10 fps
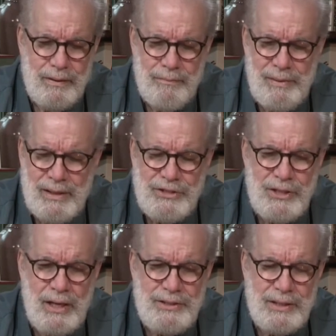be a
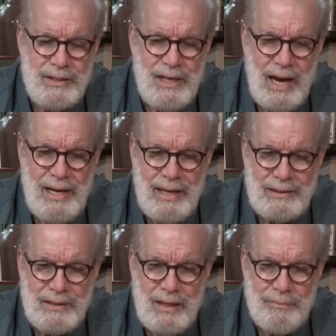judge at the
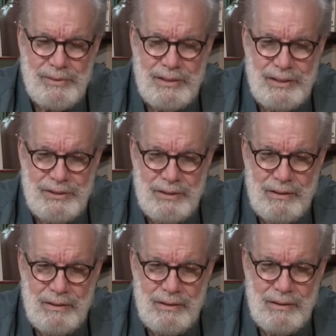9X competition
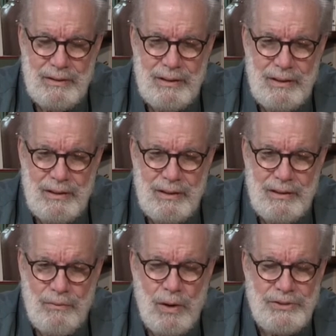in
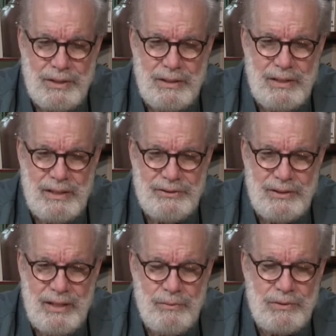Washington,
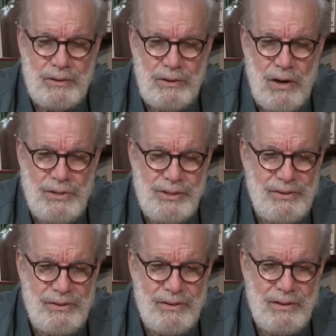D.C. It was the
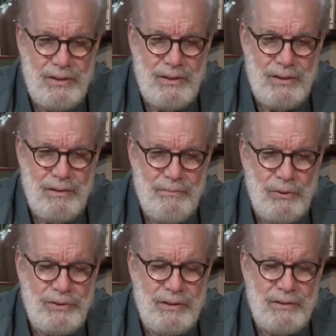largest,
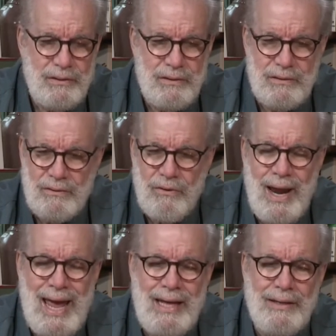most
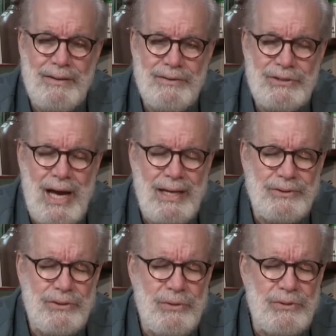grand
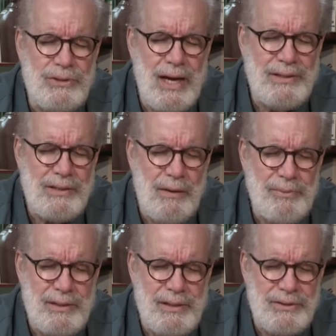student science
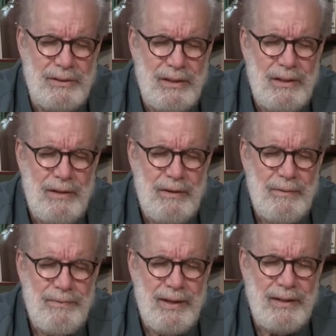competition.
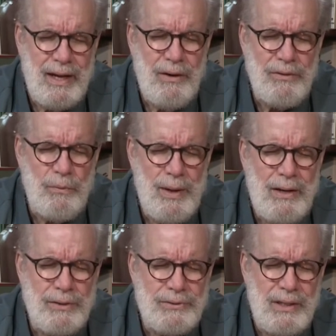And I know the
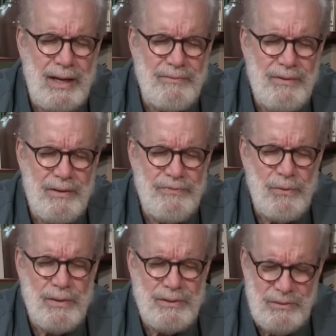winners got,
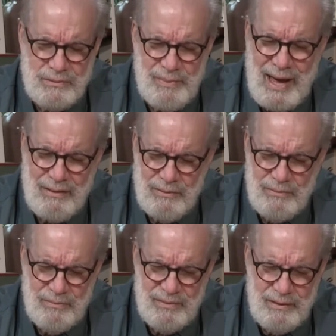this was back
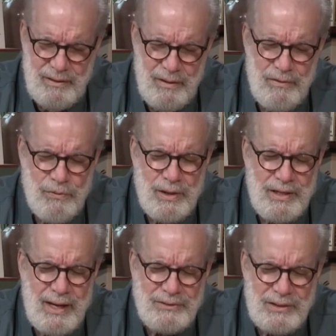when
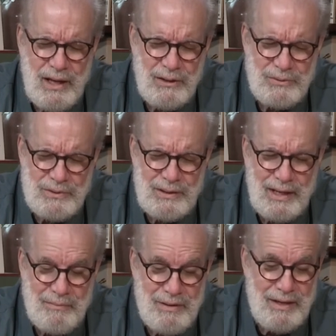$40,000 was a lot
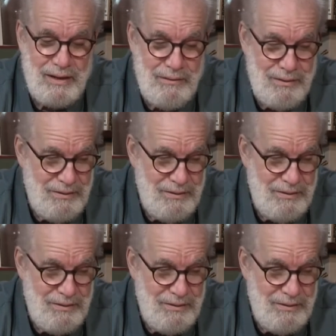of money. A